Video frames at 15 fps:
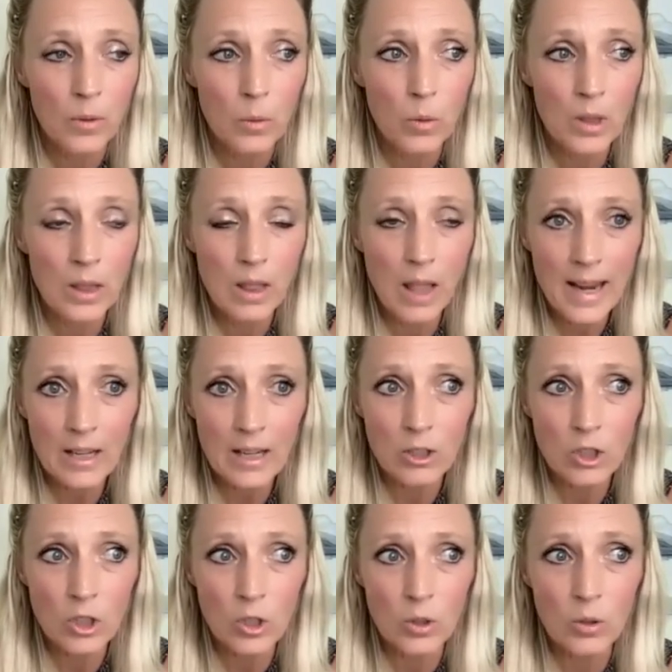would like
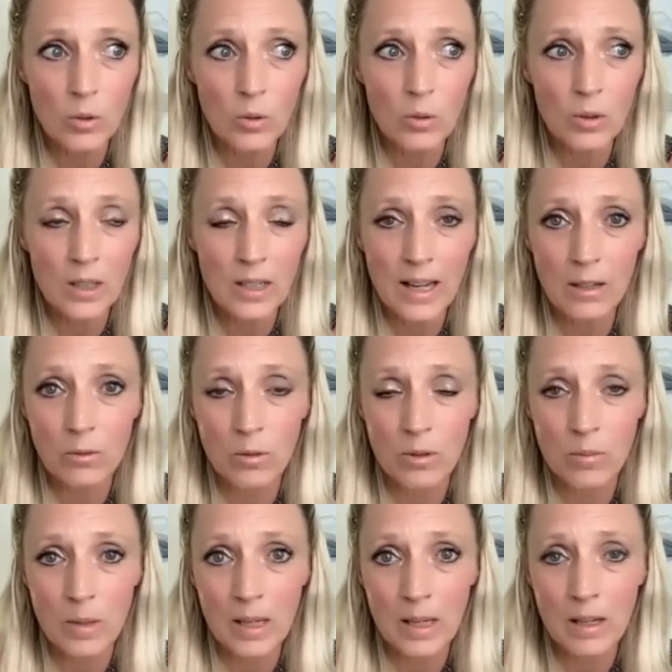to connect with
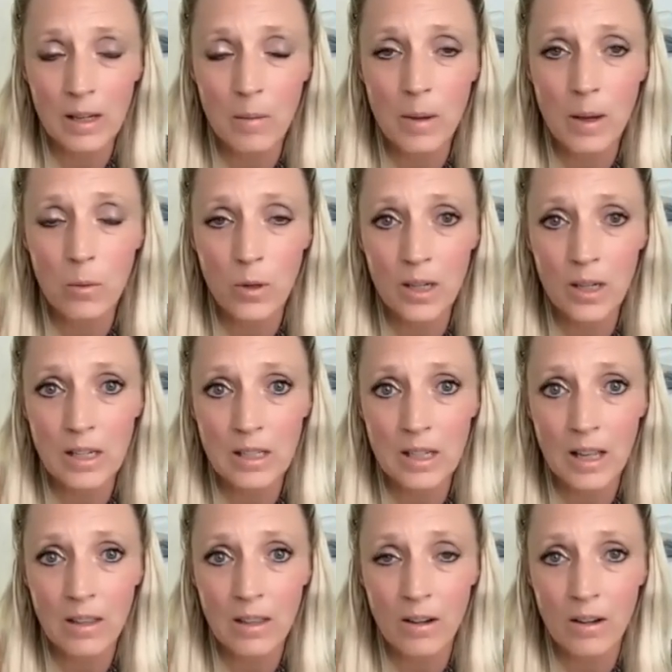me about working
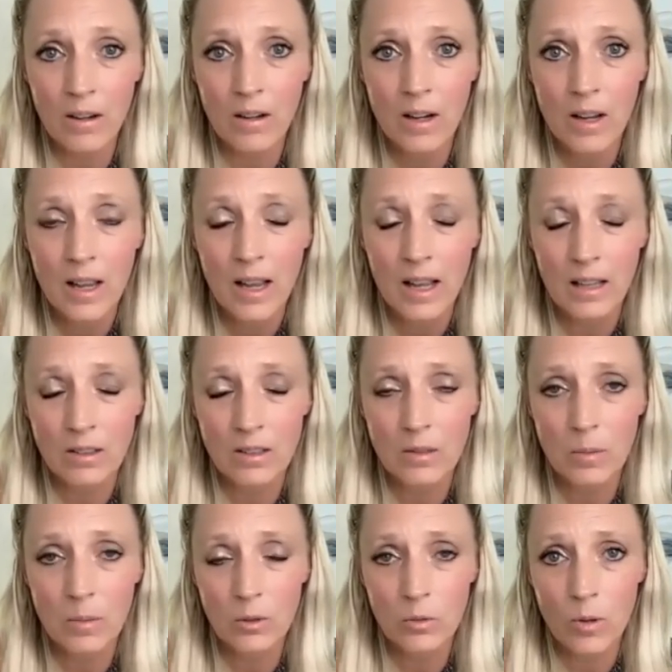together as a
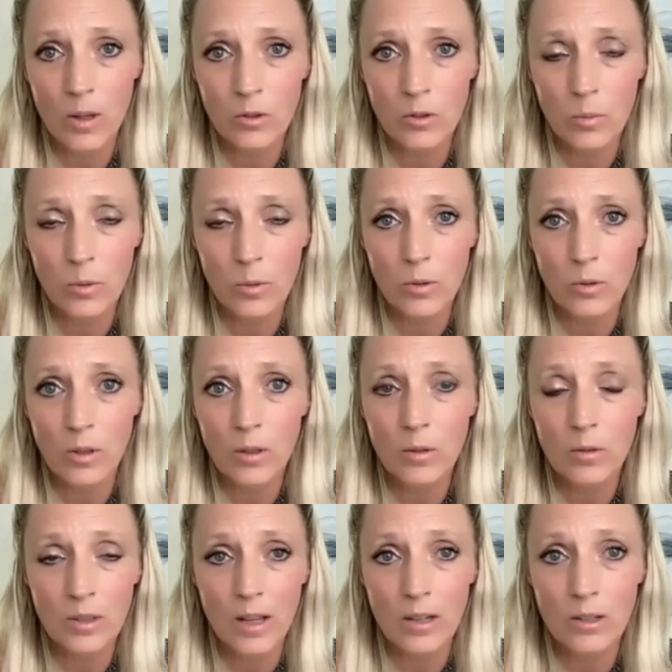spiritual entrepreneur
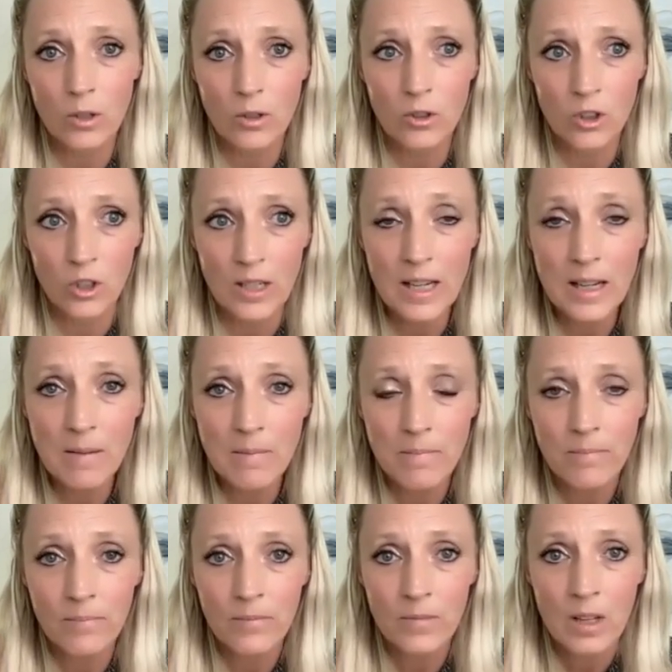who's on your journey,
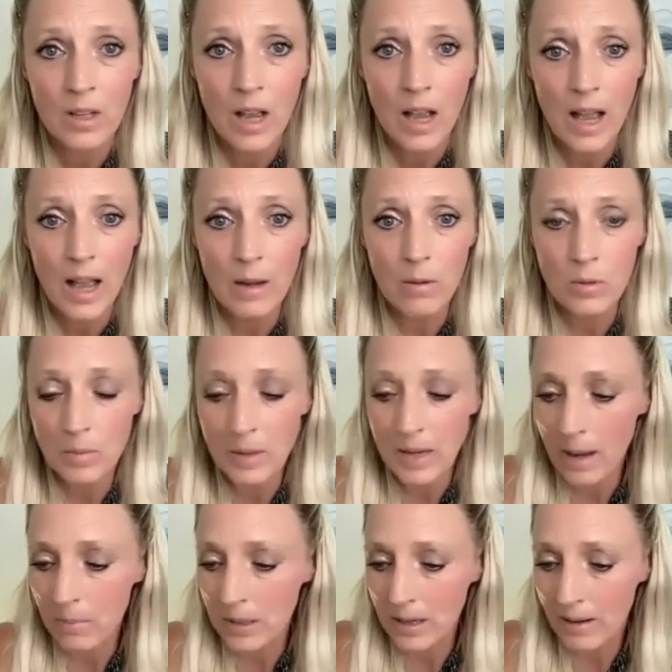I would be
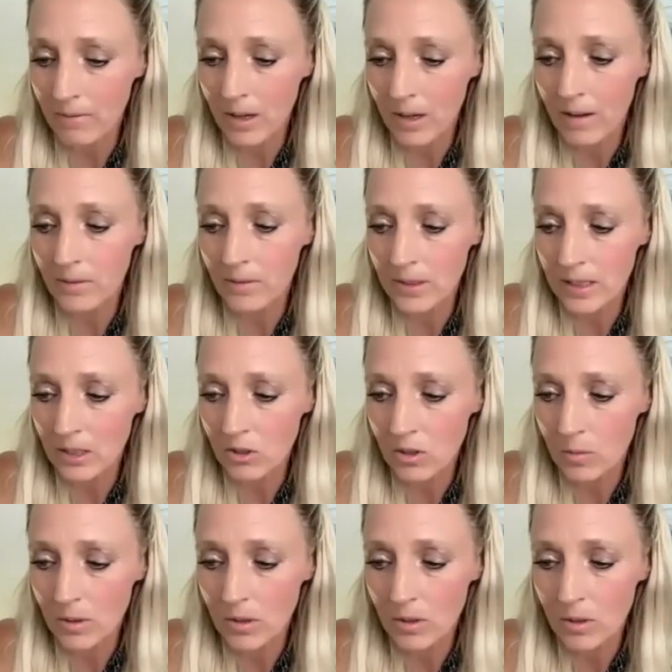happy to have a conversation
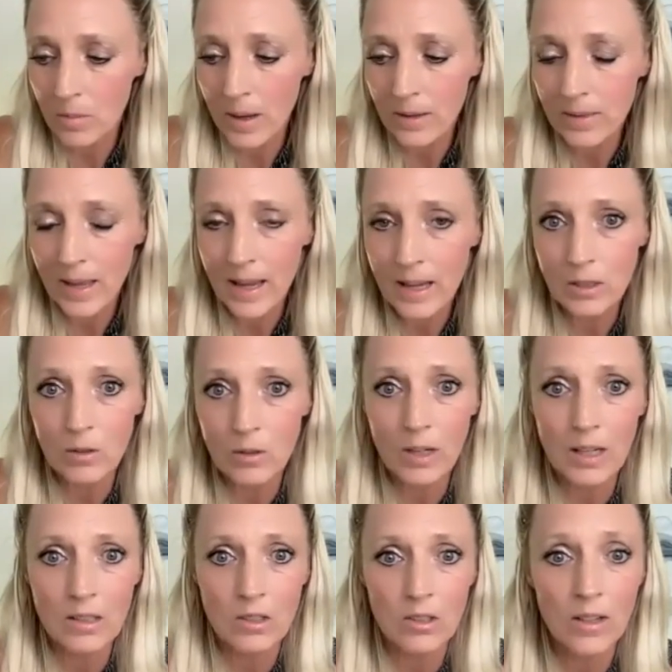with you about that. You
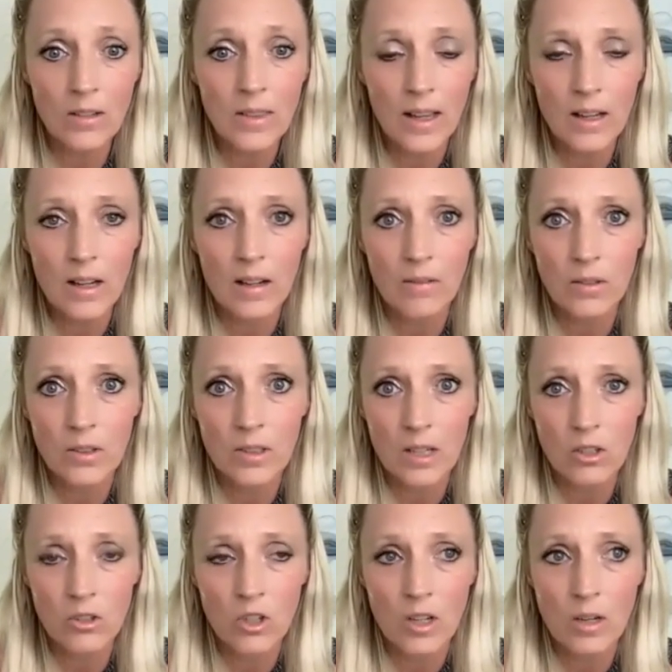can start that
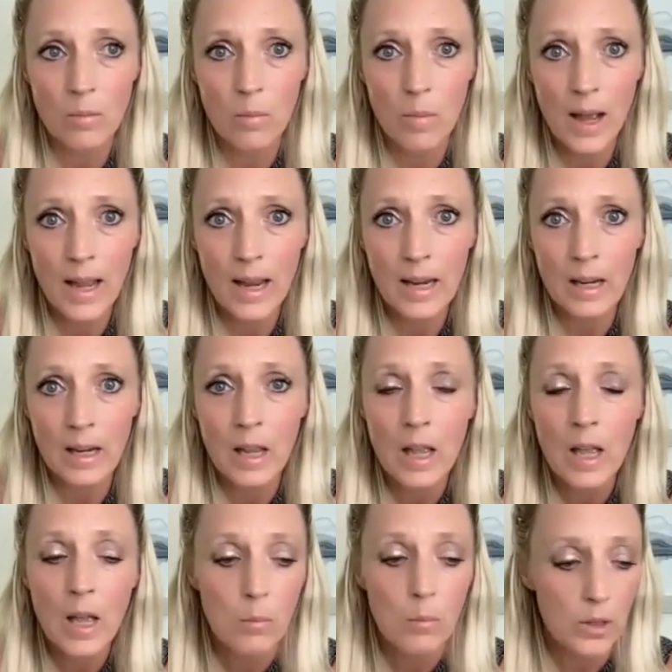conversation by
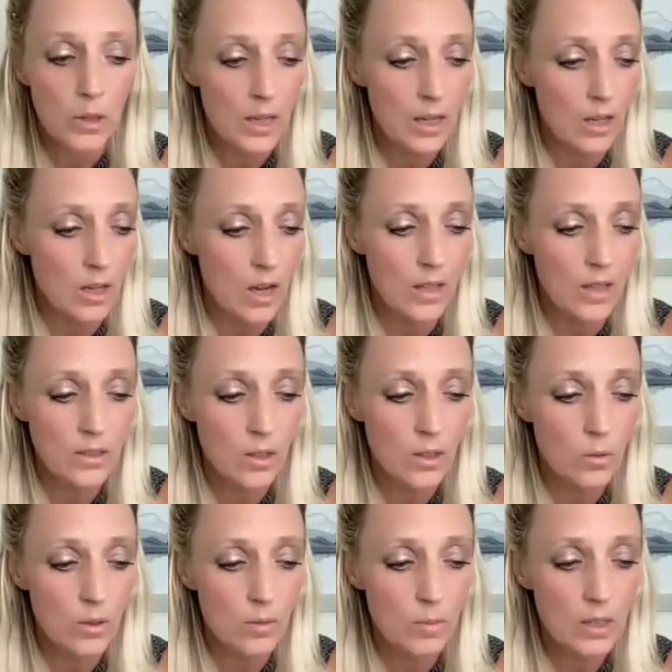booking a consult
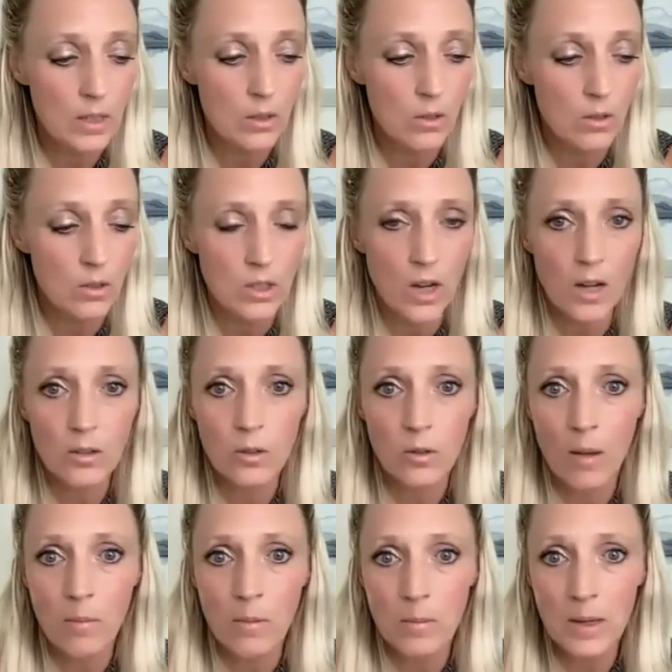with me. You go to
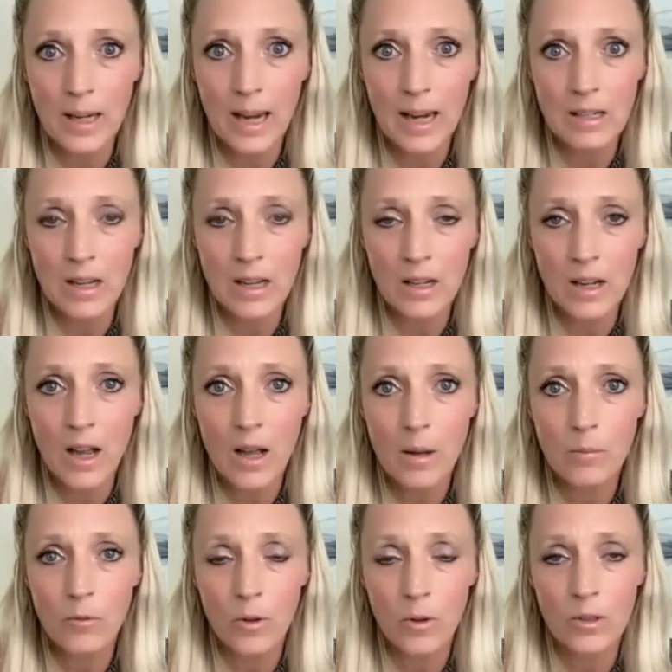
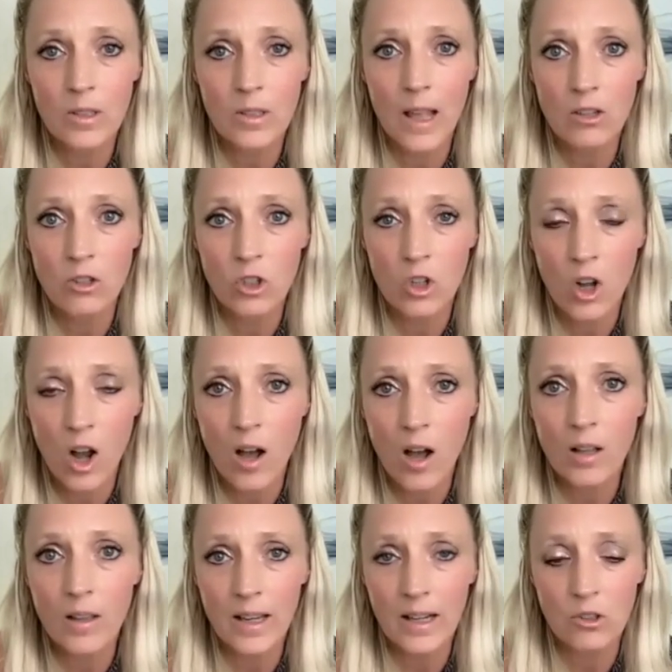drrobynmckay.com forward slash
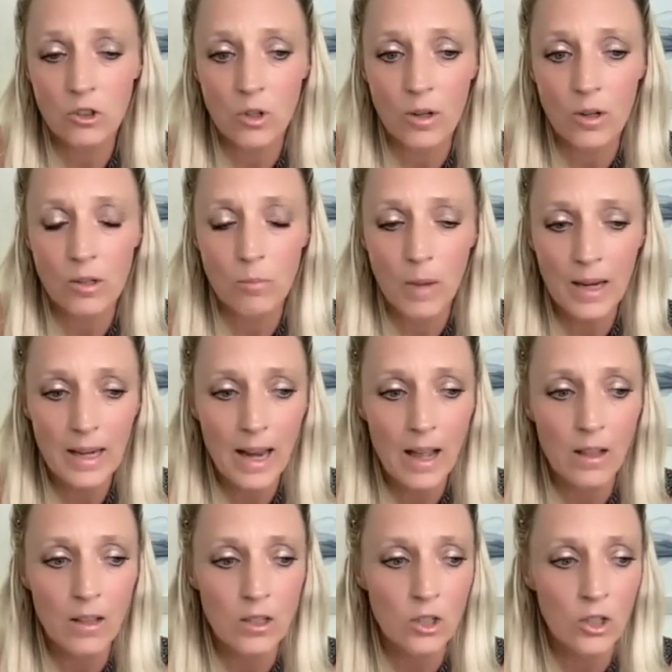call. That gets you on my
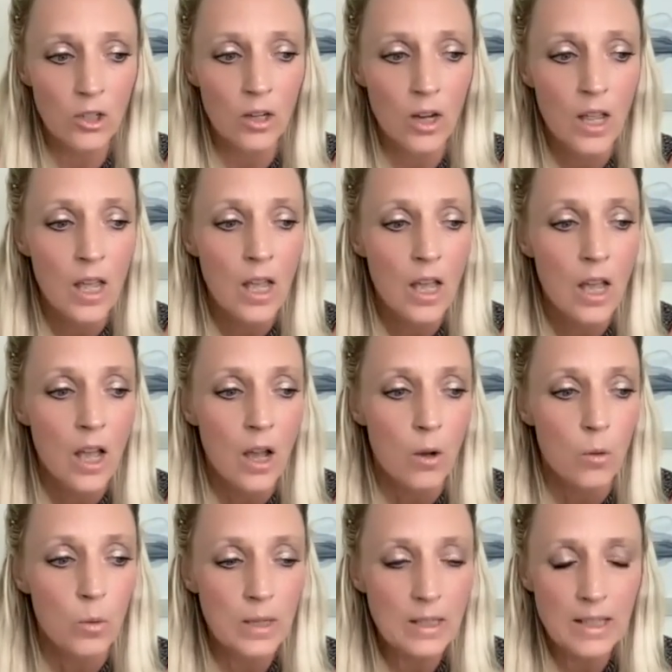calendar.
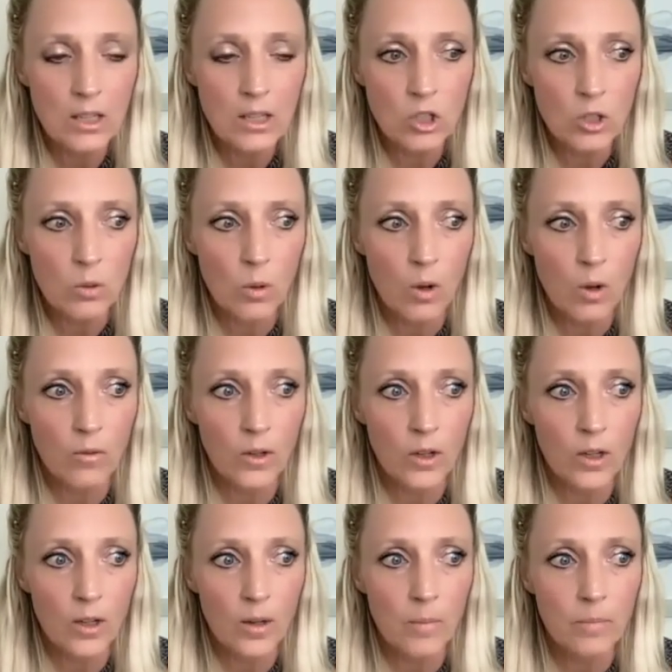We send you
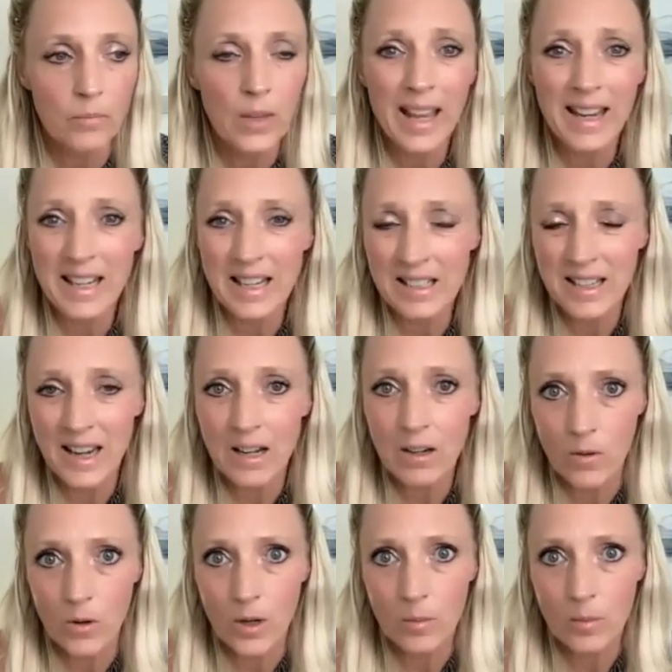over an intake
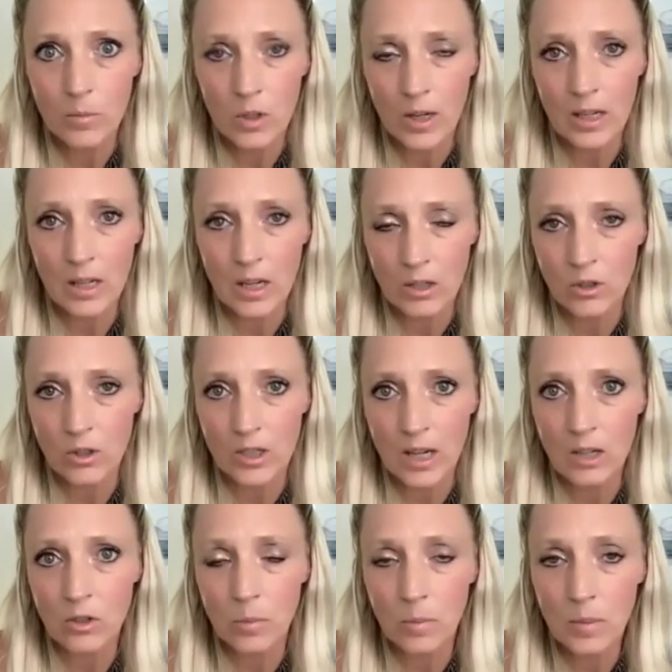form so I can
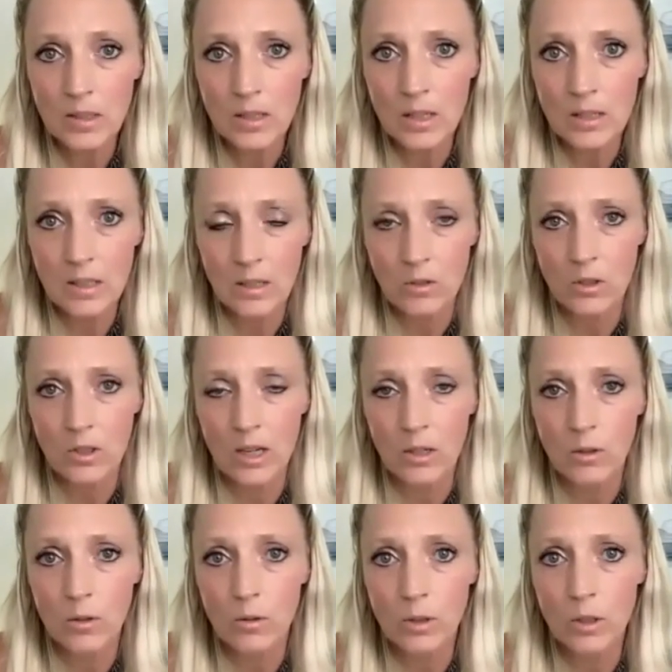understand your business,
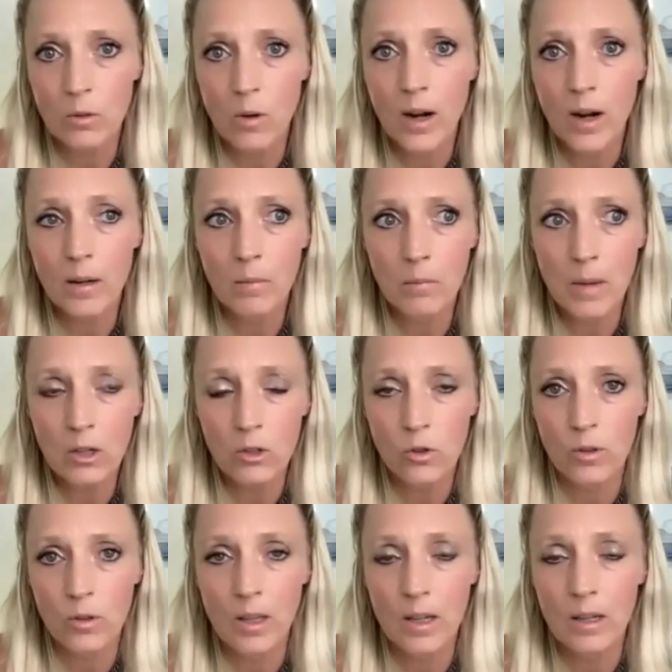understand who you are, and make
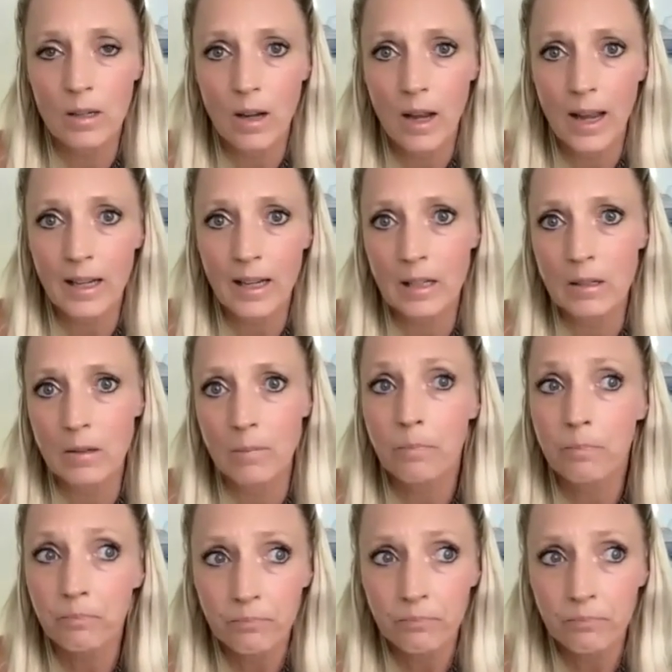sure that I can